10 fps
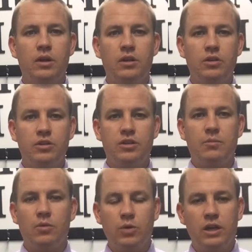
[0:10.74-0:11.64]
bringing you your
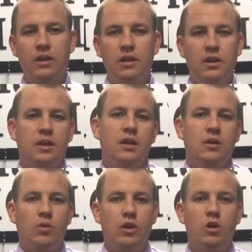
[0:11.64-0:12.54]
tip of the week.
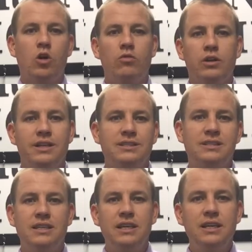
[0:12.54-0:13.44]
I want to go over is
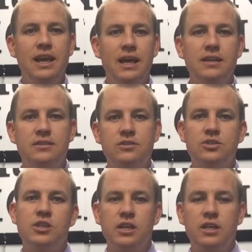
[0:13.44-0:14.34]

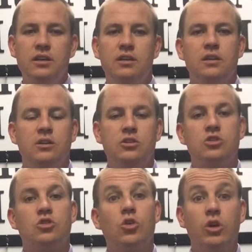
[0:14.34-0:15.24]
DSG
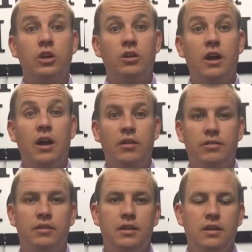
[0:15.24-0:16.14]
destroying your
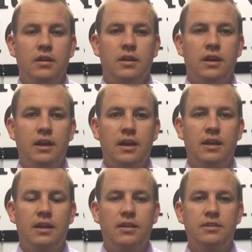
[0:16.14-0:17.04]
health?
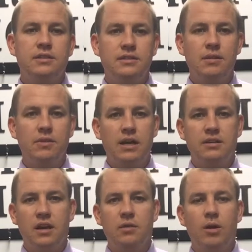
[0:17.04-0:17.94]
And uh, this is something I
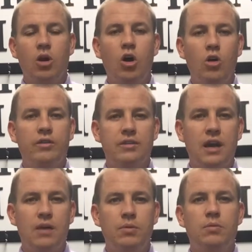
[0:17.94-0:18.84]
talk about all the
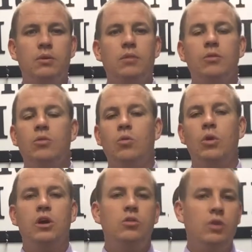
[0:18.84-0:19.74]
time. People come in, well,
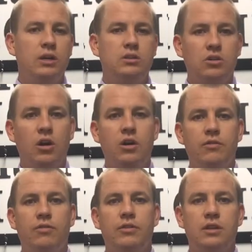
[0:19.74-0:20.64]
where do I start
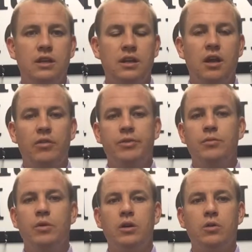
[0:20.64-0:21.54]
if, to get
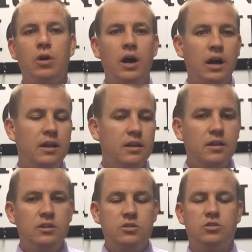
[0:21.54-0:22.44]
healthy? Where do I
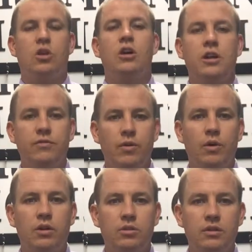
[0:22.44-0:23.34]
start if I
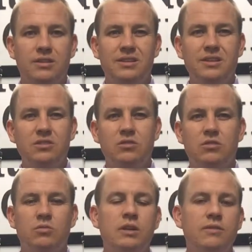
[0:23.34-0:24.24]
want to do this? And these are
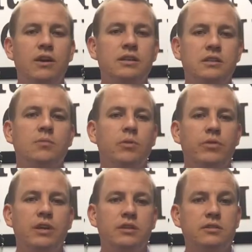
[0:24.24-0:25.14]
three very
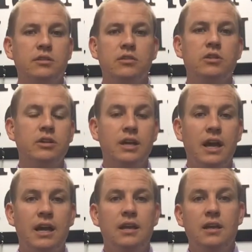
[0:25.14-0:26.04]
simple things to look
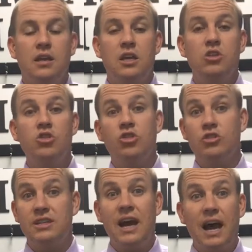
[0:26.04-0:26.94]
at in
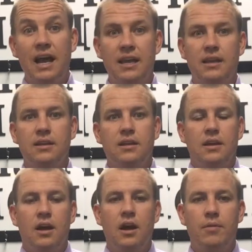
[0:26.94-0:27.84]
your diet
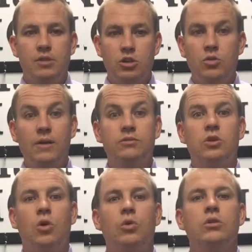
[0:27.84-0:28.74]
um, that you have
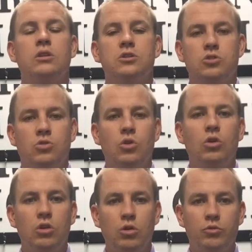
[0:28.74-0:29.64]
total
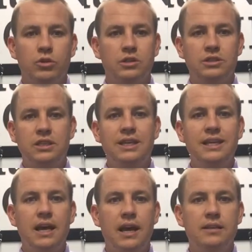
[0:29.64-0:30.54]
control over.
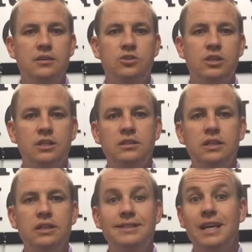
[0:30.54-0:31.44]
DSG,
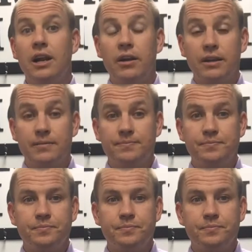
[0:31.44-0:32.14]
D dairy.